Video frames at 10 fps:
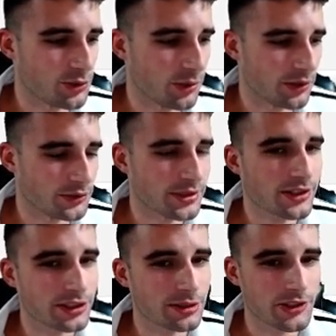So it was actually
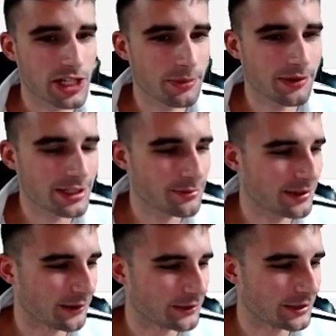a little bit cheaper last
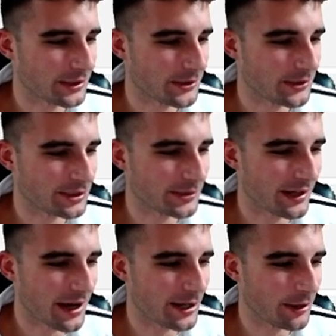week. I was thinking it was a little
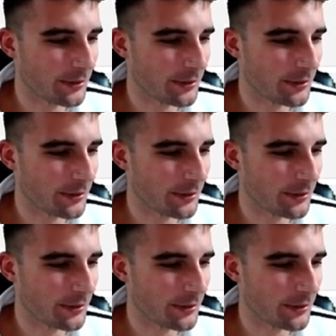bit higher,